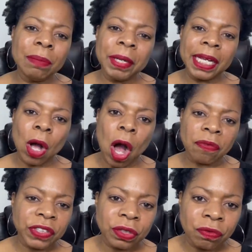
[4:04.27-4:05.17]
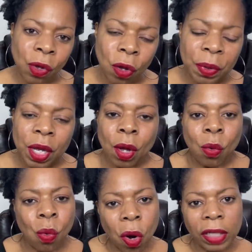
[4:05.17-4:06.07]
being Officer Volpe,
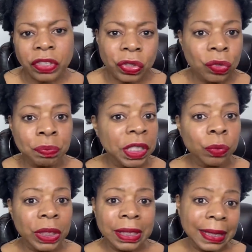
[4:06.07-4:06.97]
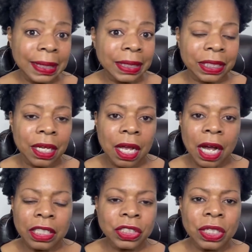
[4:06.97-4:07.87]
wants to be released
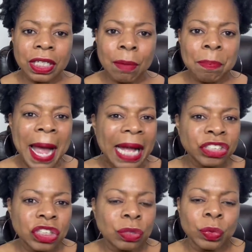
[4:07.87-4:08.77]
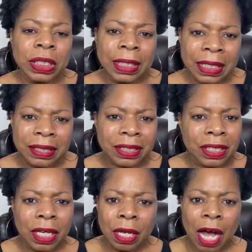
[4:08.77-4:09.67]
under a compassionate release
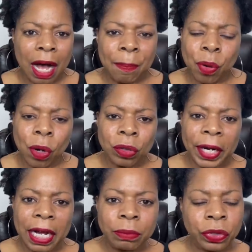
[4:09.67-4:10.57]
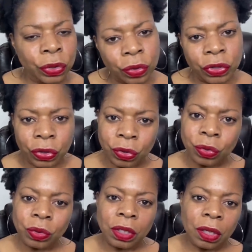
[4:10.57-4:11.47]
program due
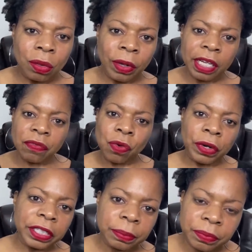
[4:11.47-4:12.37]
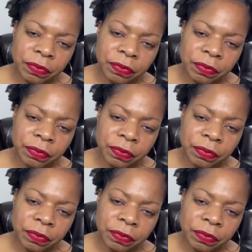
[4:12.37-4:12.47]
to, wait for it,